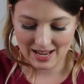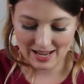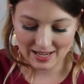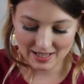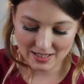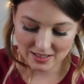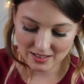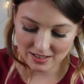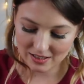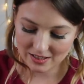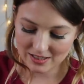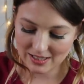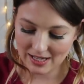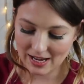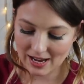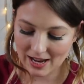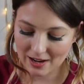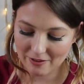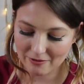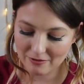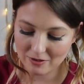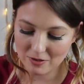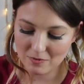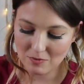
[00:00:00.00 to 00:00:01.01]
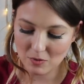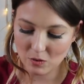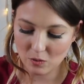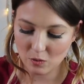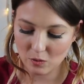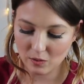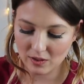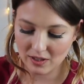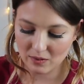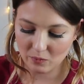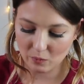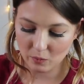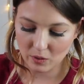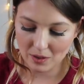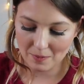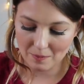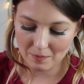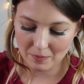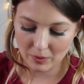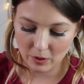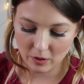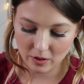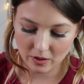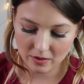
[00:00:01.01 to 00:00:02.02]
And to have them all in
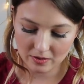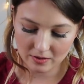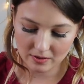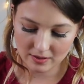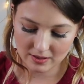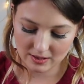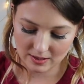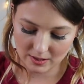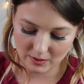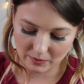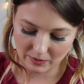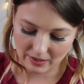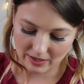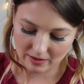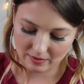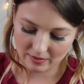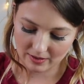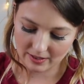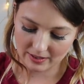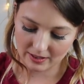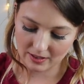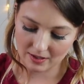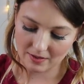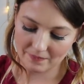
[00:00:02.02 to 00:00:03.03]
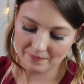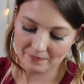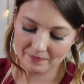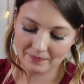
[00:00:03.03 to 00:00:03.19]
one box as well, like...